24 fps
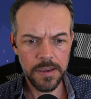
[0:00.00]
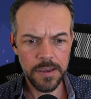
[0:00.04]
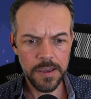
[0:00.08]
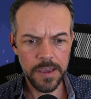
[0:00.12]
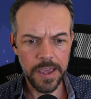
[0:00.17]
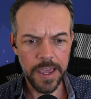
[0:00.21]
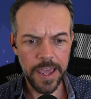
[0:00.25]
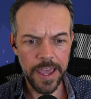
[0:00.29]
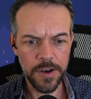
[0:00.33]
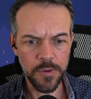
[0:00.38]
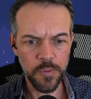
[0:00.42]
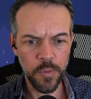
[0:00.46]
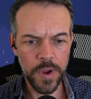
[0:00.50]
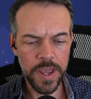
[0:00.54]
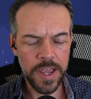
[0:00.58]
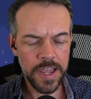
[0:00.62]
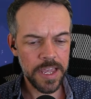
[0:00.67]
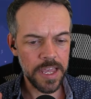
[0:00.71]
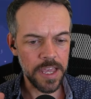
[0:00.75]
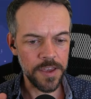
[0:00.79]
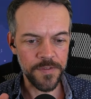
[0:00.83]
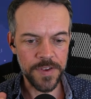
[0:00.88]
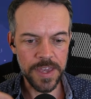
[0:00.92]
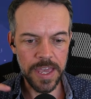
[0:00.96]
And
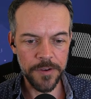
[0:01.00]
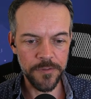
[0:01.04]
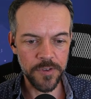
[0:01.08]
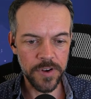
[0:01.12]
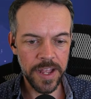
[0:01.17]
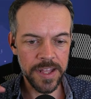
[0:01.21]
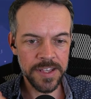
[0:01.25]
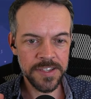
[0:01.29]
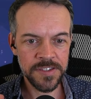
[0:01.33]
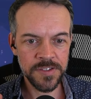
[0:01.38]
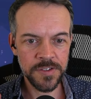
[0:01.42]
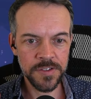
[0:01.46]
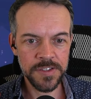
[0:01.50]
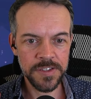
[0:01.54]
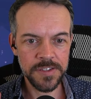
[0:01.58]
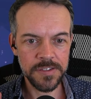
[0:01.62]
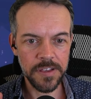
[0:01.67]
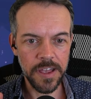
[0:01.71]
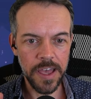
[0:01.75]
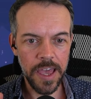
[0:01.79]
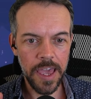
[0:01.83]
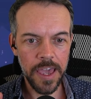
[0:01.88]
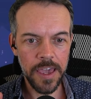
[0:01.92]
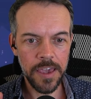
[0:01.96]
Wink, if he ever gets to
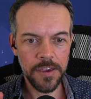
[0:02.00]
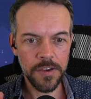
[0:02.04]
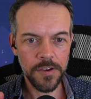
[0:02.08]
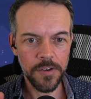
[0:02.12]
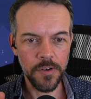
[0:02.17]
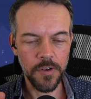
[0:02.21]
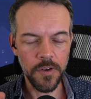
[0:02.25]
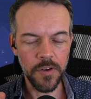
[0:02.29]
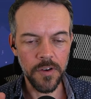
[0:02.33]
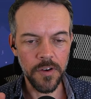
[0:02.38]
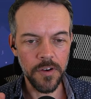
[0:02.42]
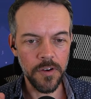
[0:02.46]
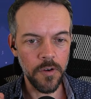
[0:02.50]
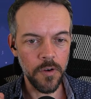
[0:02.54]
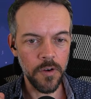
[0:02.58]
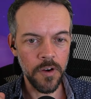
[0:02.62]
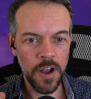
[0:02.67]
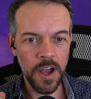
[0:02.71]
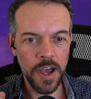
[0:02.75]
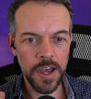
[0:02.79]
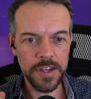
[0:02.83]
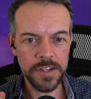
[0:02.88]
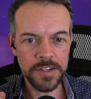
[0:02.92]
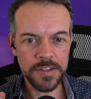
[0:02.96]
slay or
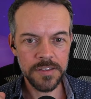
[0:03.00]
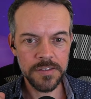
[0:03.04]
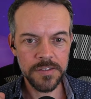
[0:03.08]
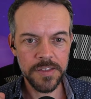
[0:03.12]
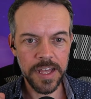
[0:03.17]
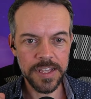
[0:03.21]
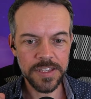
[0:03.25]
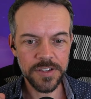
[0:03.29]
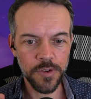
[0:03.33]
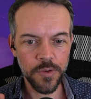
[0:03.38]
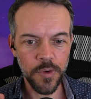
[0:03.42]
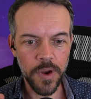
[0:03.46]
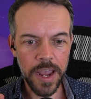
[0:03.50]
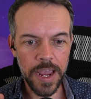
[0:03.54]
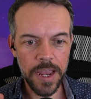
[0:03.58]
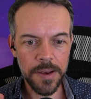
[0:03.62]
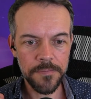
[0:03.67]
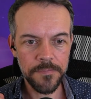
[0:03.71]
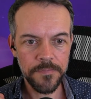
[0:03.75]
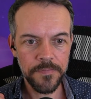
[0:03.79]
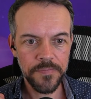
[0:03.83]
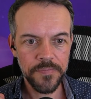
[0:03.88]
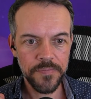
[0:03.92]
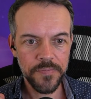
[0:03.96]
hunt, that's great.
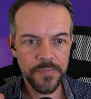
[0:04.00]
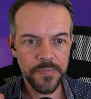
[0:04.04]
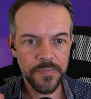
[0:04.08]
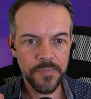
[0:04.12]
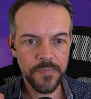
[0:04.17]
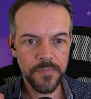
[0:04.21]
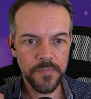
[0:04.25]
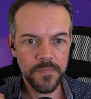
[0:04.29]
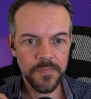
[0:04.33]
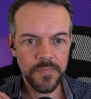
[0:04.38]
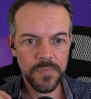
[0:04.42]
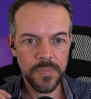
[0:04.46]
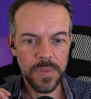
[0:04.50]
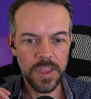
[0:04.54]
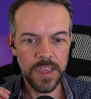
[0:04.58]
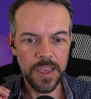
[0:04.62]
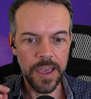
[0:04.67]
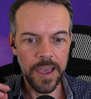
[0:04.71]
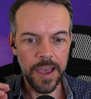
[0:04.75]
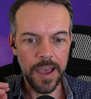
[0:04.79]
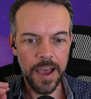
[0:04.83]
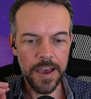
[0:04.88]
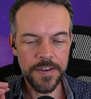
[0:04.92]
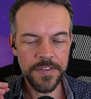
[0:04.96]

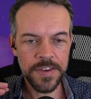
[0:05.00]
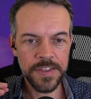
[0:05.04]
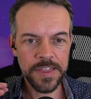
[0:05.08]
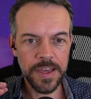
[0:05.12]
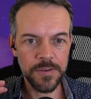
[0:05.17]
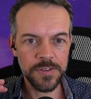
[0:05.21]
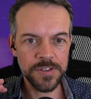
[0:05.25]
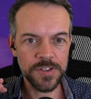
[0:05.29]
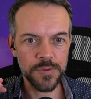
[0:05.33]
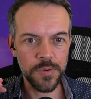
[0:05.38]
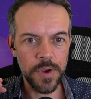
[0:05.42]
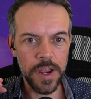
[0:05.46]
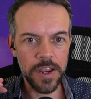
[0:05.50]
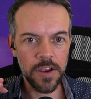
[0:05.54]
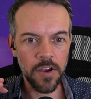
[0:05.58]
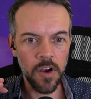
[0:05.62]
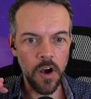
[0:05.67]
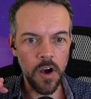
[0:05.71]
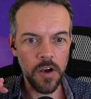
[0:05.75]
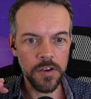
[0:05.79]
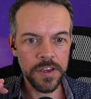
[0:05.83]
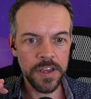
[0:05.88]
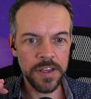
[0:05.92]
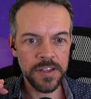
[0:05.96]
Yeah, I think that was the right
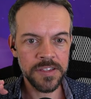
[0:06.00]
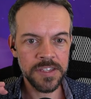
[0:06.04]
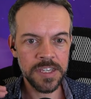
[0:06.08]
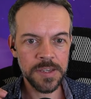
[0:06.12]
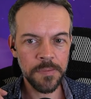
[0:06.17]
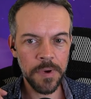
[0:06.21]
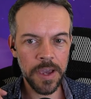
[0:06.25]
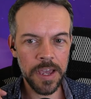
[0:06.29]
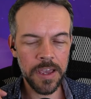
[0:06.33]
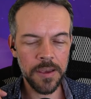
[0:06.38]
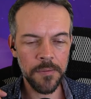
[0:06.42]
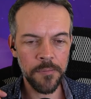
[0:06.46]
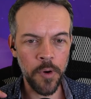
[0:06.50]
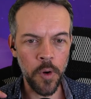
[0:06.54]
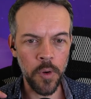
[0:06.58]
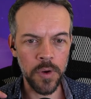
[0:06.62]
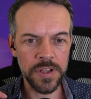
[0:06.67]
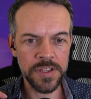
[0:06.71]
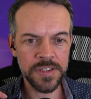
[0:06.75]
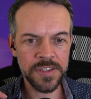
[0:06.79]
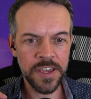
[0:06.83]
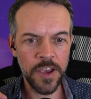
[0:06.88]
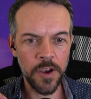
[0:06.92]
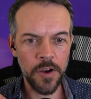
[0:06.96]
call. You can see my
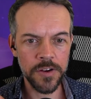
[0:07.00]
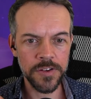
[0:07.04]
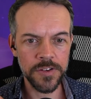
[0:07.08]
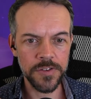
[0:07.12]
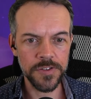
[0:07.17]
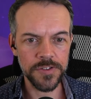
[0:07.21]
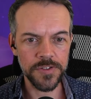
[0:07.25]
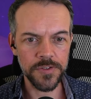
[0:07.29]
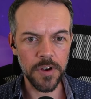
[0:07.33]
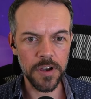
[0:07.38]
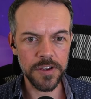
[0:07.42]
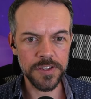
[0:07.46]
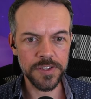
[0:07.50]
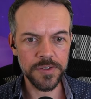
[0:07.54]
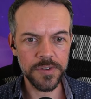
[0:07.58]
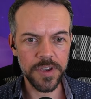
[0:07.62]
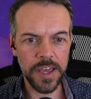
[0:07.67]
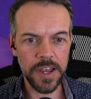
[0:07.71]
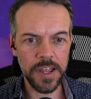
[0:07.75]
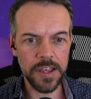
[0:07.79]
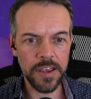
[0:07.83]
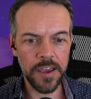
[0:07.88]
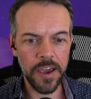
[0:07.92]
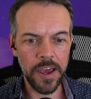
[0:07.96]
opponent's characters are also
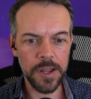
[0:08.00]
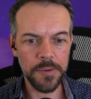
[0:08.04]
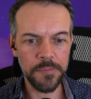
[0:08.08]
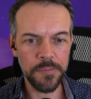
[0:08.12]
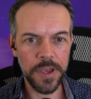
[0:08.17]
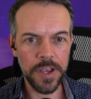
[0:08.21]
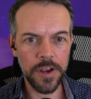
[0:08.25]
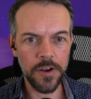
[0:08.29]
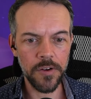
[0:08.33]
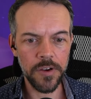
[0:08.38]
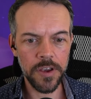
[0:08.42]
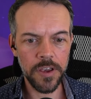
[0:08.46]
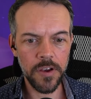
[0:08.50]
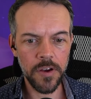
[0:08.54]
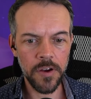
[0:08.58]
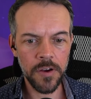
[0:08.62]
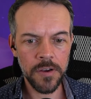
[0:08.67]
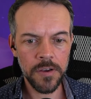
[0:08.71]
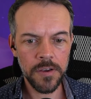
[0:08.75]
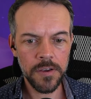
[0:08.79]
getting kind of bigger here.